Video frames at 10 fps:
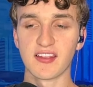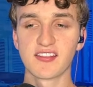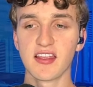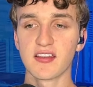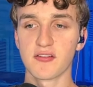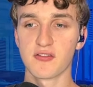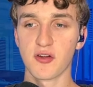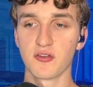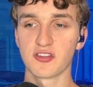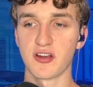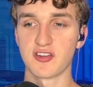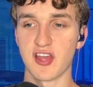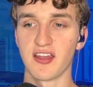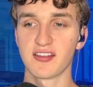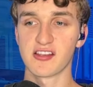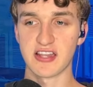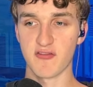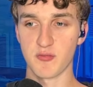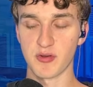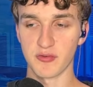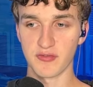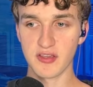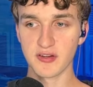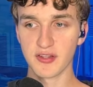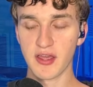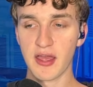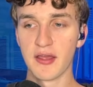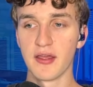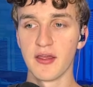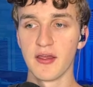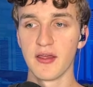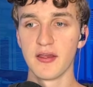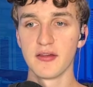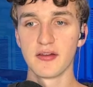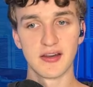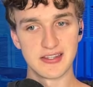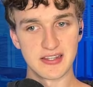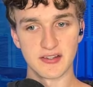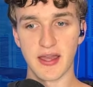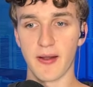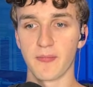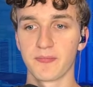extent of Crow's largesse has never been revealed until now.